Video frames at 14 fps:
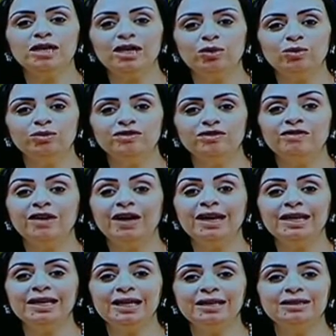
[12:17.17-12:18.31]
the ban
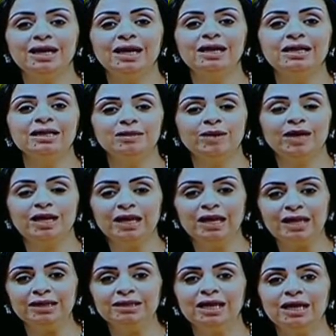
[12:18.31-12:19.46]
of
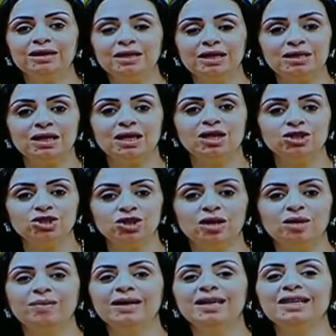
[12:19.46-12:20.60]
um, genital
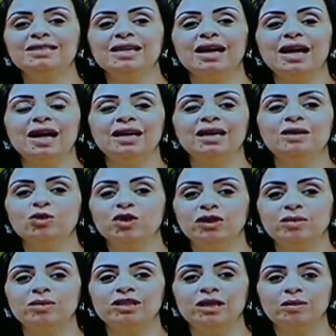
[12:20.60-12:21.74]

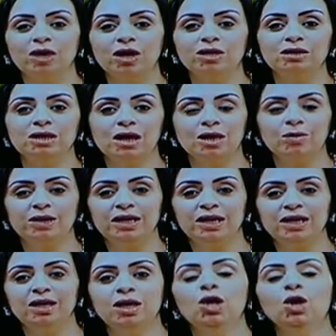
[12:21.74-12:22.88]
mutilation for
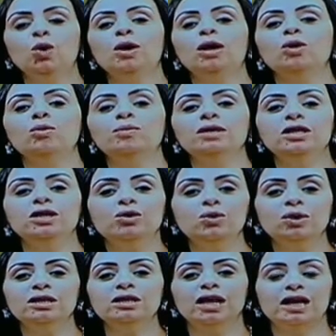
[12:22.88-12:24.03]
girls as a
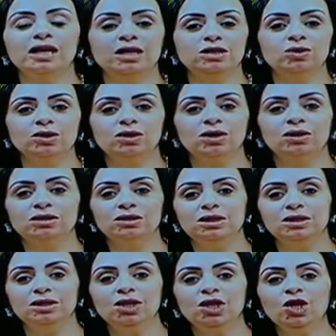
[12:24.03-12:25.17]
criminal act
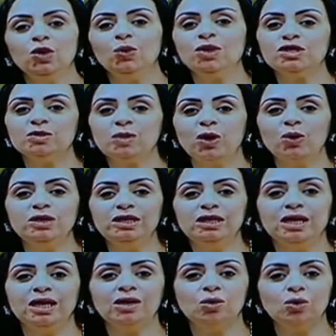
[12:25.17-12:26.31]
that uh,
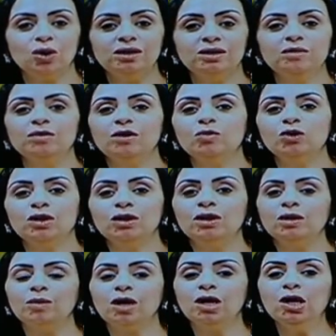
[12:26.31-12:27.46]
should not
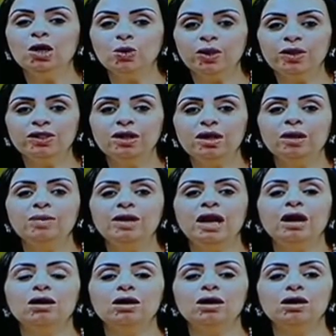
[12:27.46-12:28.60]
be uh,
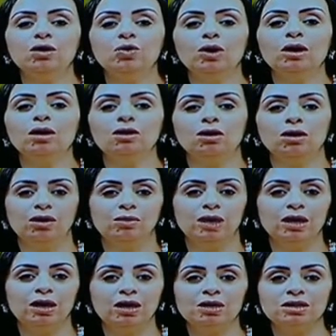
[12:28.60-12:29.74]
committed.
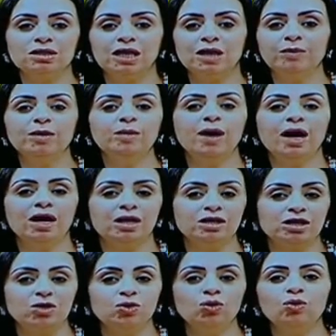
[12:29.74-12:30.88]
We have
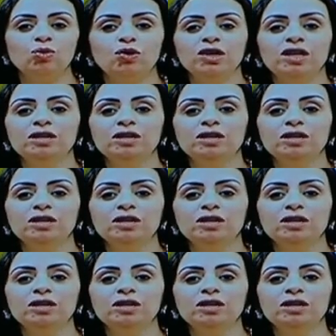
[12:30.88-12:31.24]
um,